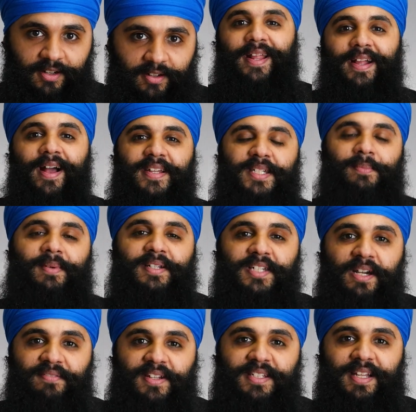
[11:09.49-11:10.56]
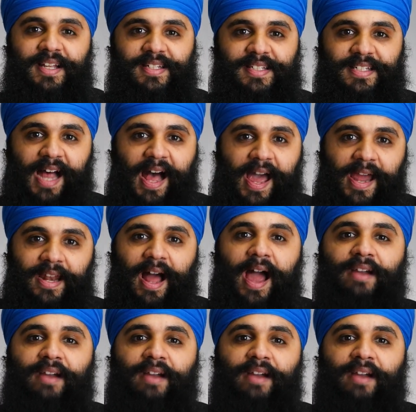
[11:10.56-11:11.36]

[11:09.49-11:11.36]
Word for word: Putting customer service aside,